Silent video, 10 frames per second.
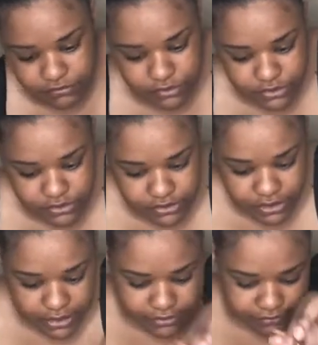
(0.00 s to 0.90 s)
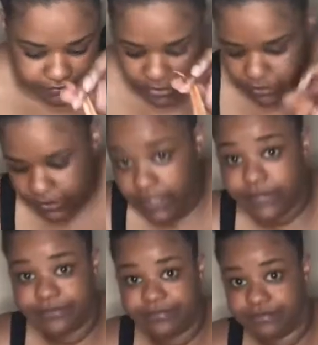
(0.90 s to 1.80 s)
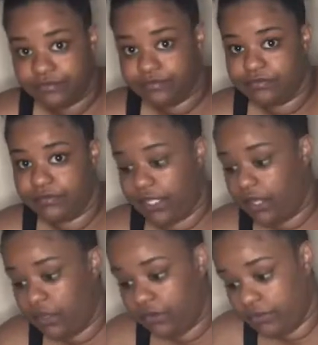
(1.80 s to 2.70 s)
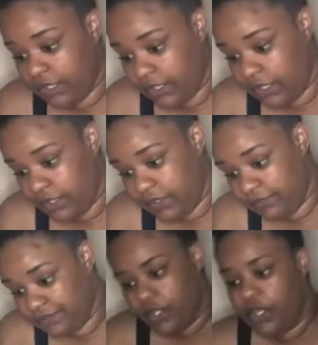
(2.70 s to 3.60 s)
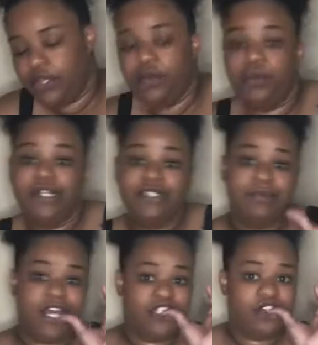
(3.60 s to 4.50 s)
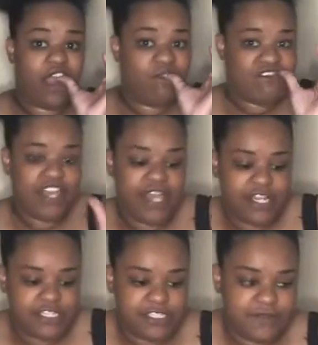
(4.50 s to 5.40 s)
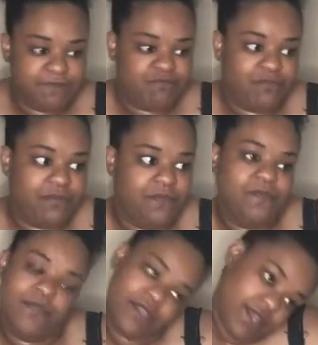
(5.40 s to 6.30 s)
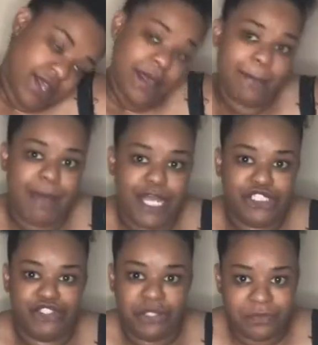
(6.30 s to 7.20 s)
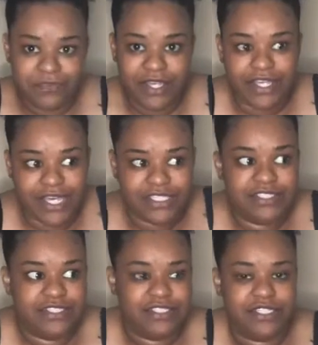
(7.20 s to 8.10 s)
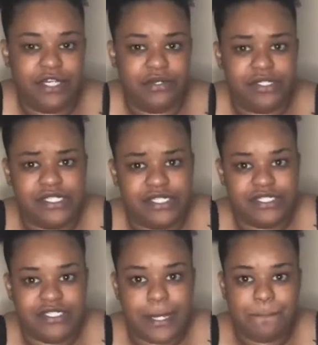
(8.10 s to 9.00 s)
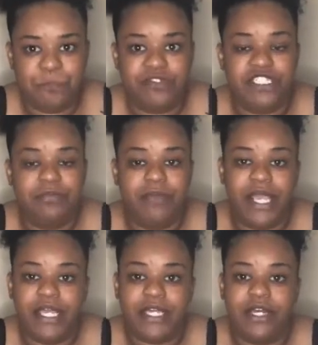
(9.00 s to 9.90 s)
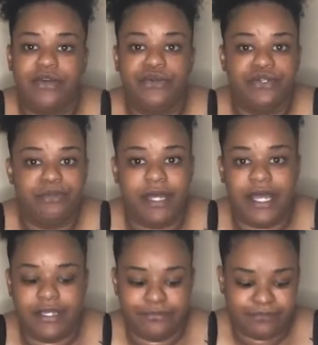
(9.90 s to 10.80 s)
Where is that? Oh well, they all gonna get eaten. What's my dream vacation? My dream vacation is to go to Jamaica or Dubai.